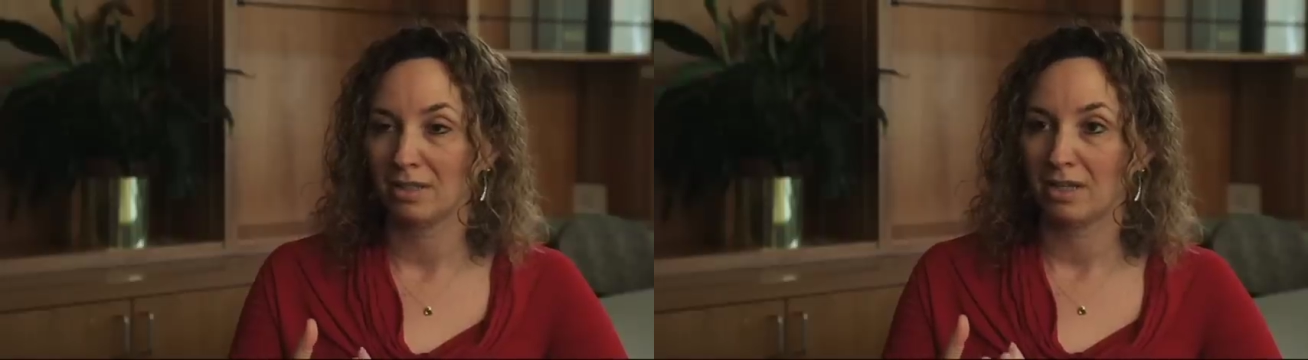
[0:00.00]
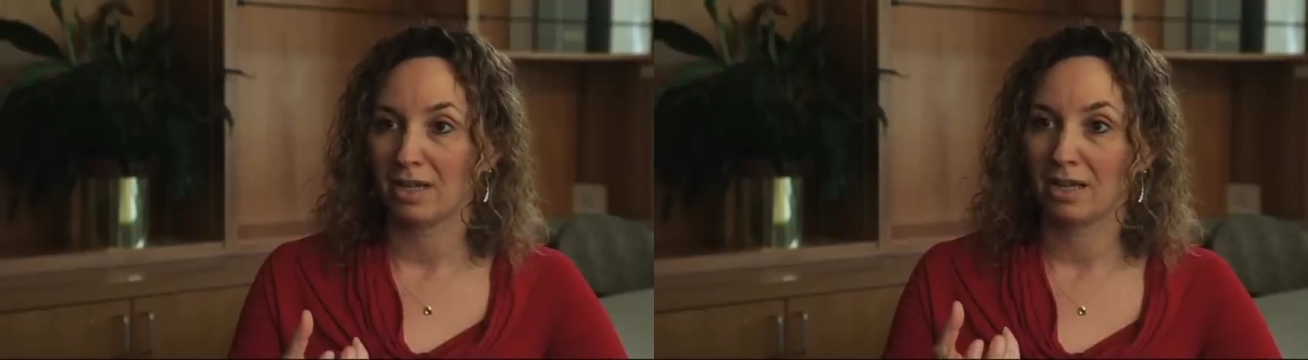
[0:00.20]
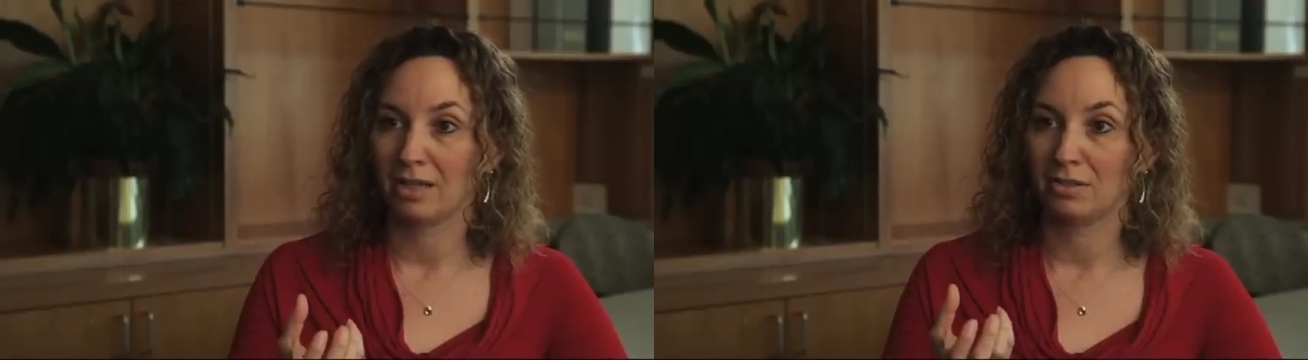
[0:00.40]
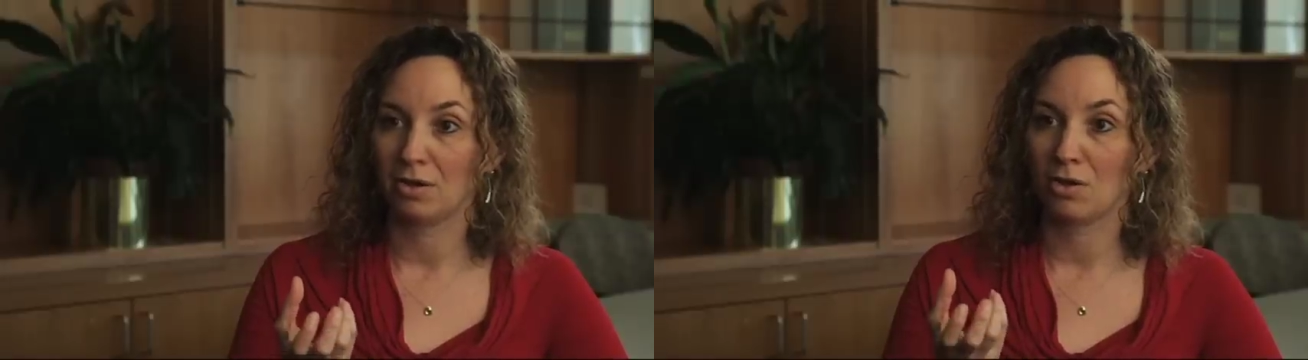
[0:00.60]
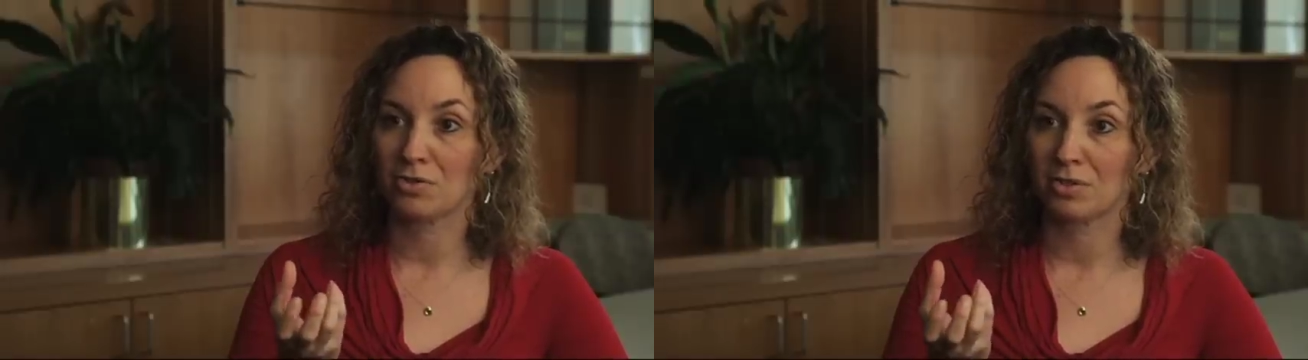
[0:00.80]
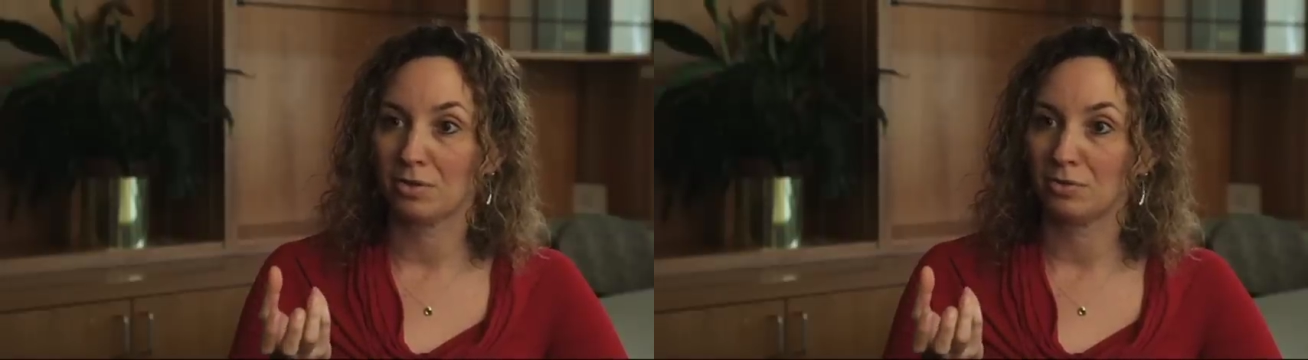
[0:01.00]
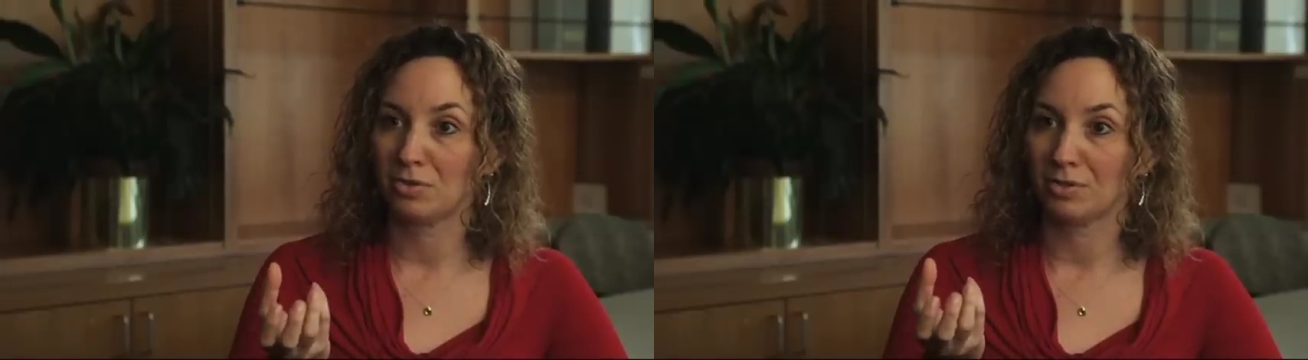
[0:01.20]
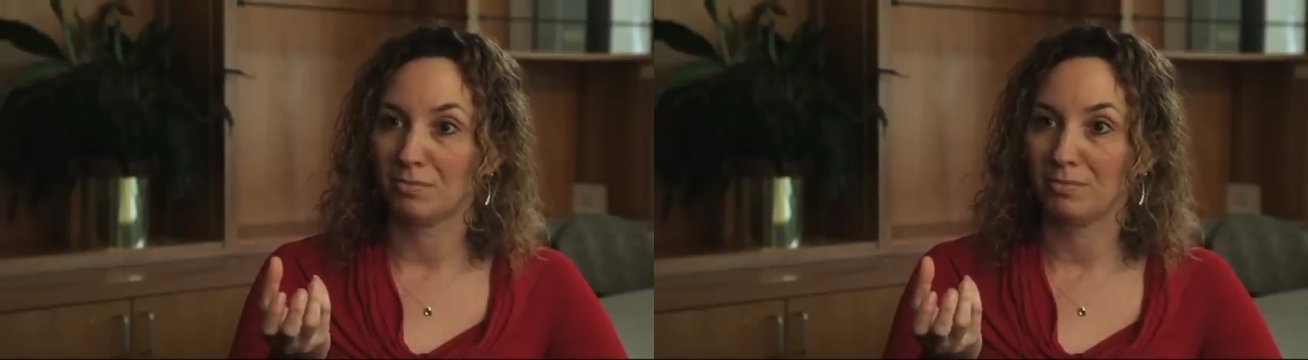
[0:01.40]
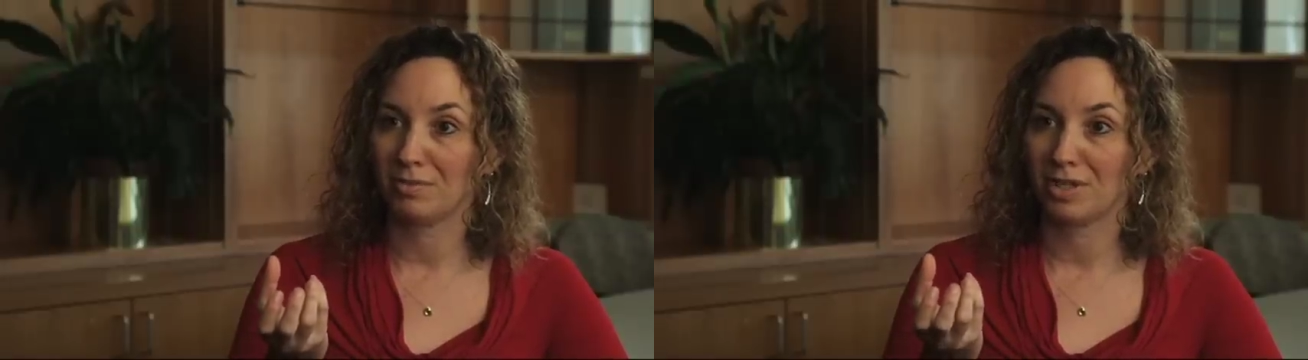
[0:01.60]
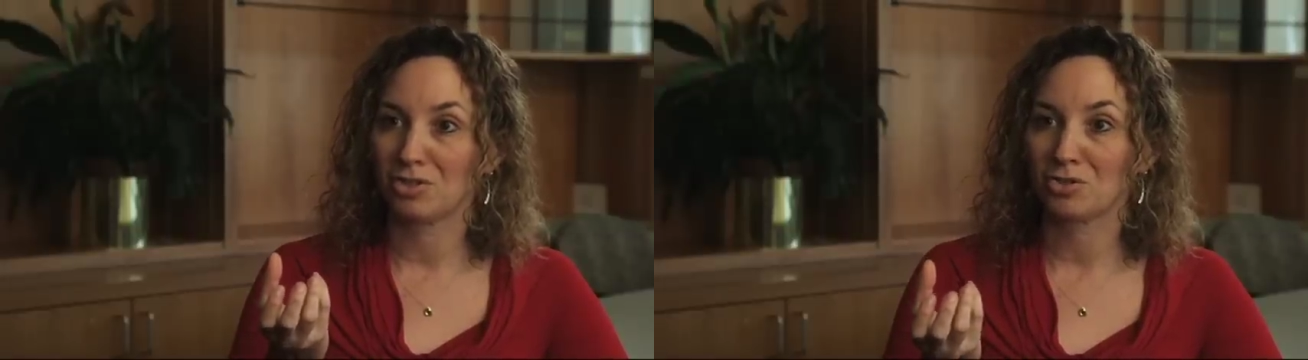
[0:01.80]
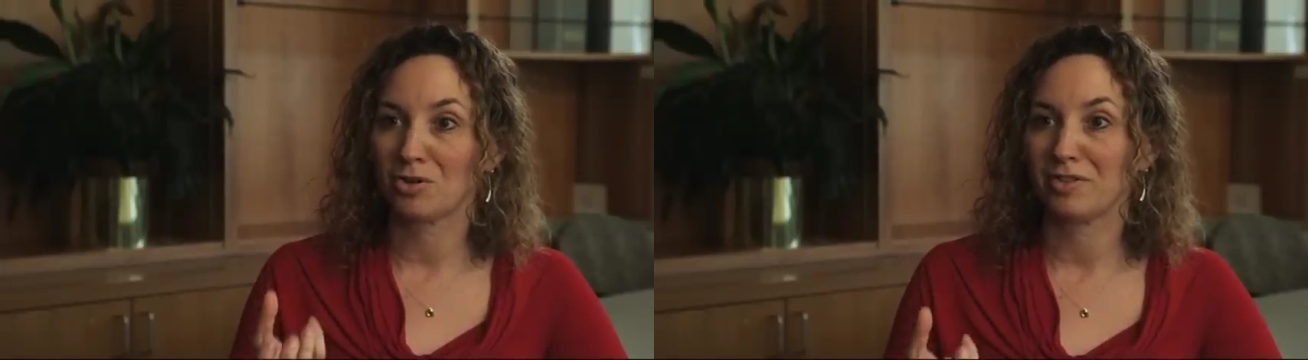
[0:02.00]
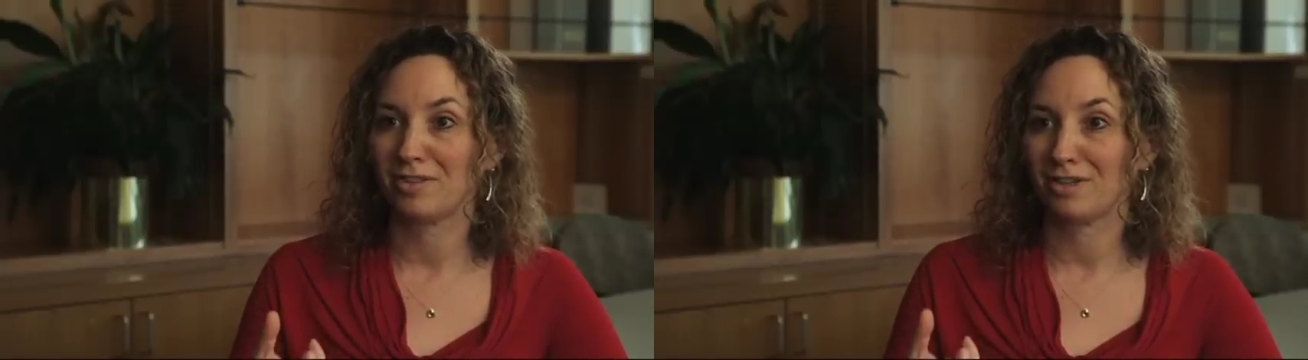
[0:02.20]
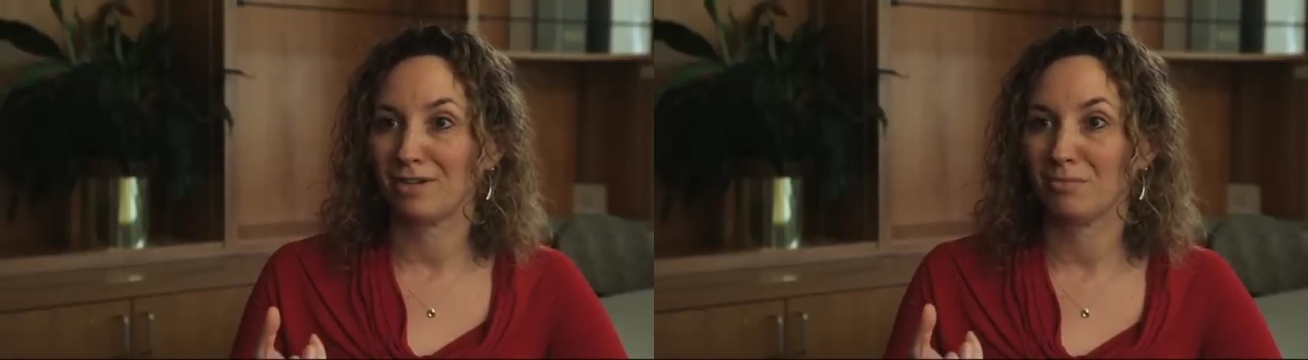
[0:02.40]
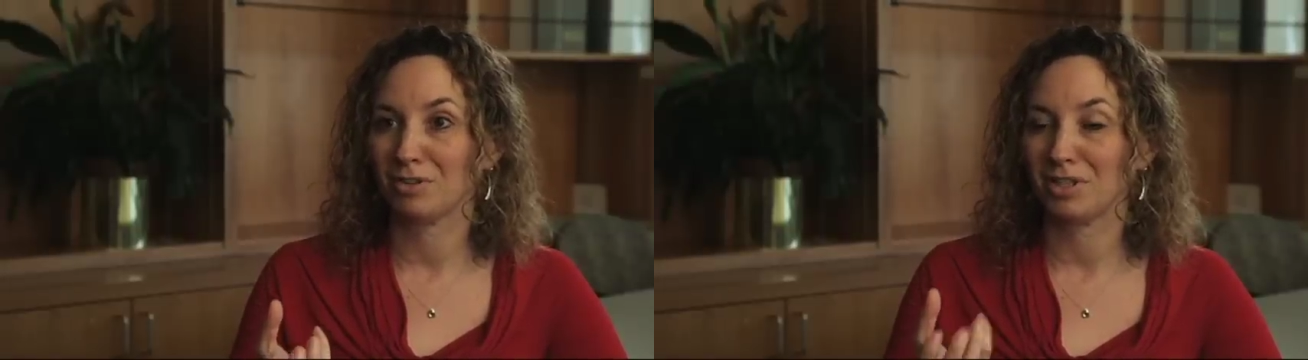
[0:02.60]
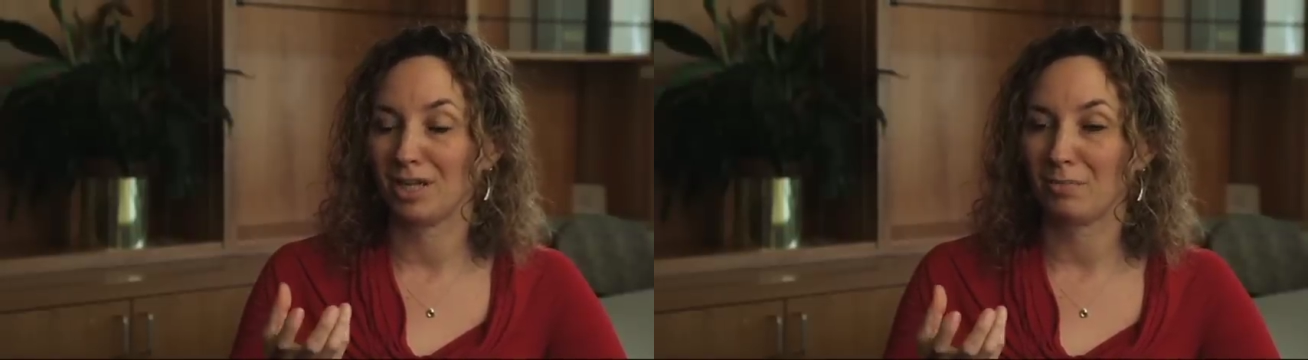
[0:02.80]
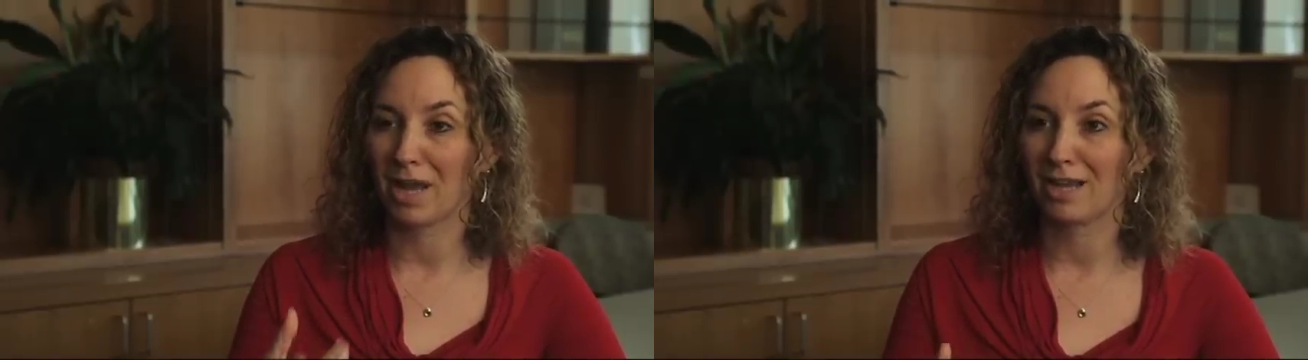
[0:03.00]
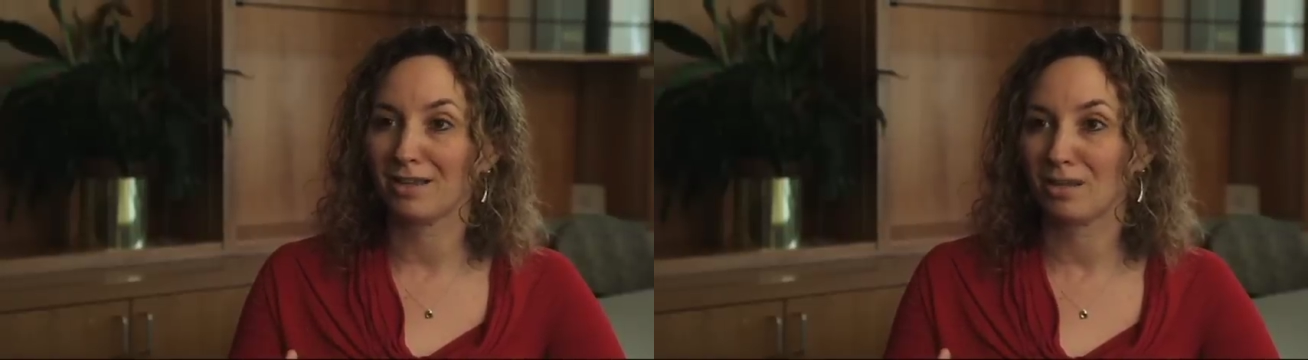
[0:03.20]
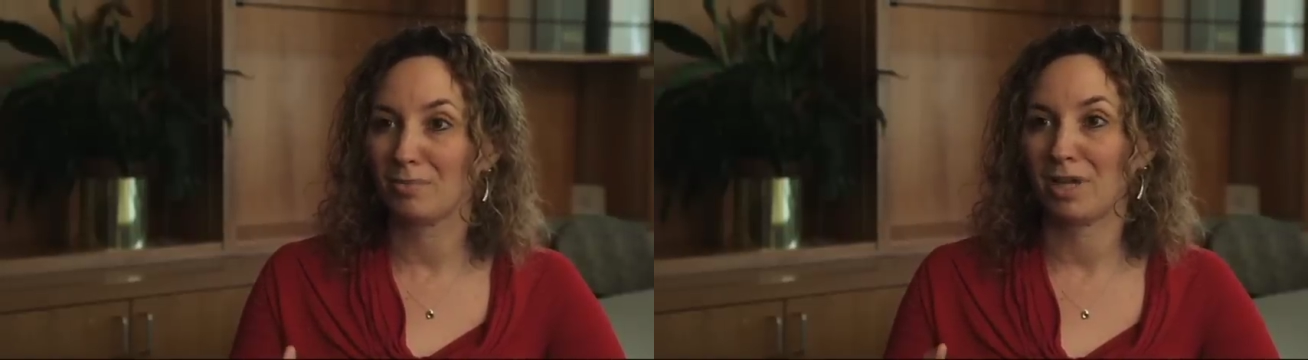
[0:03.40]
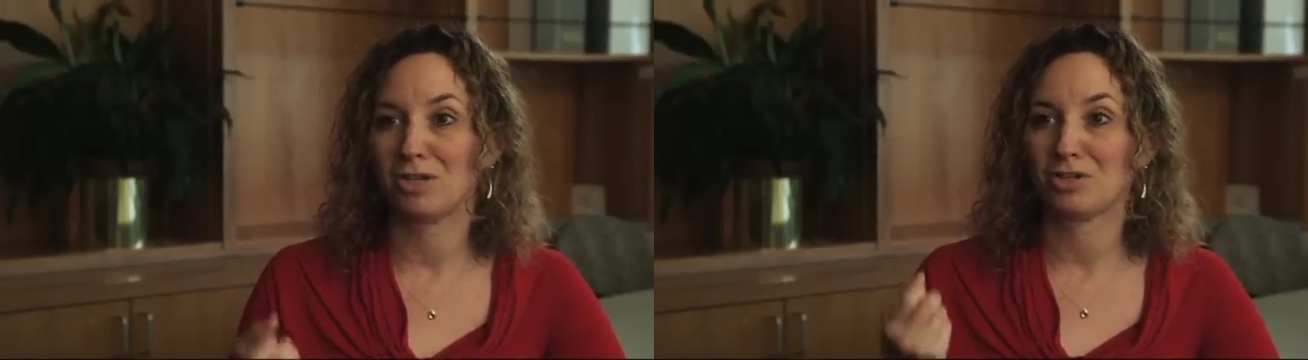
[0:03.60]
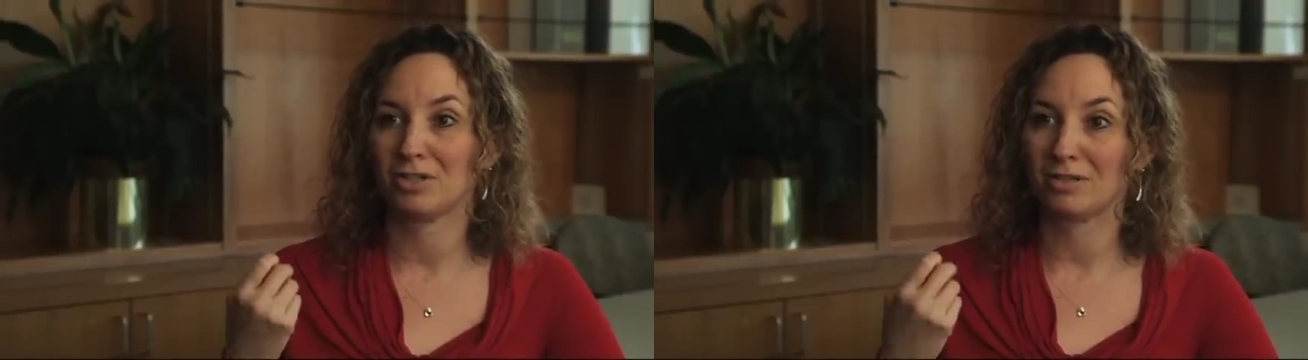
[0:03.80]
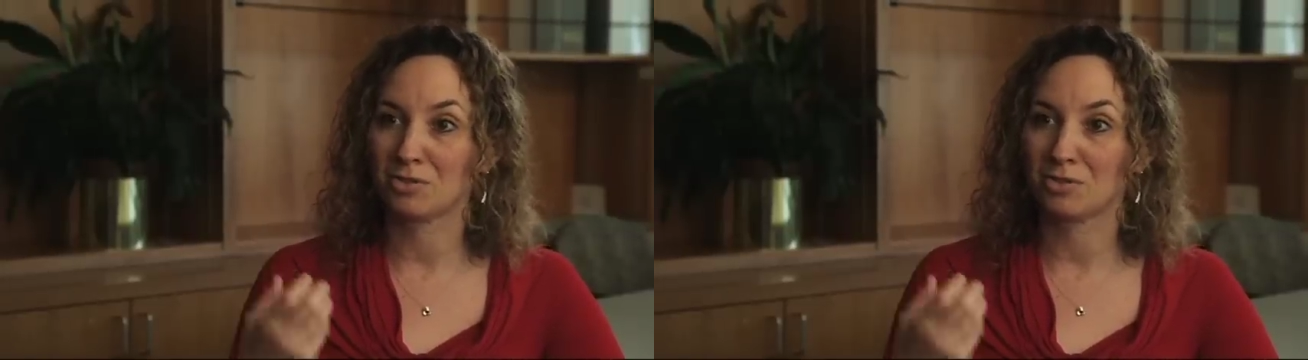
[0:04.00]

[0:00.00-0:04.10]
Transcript: and also to ensure that they're able to get back into the patient,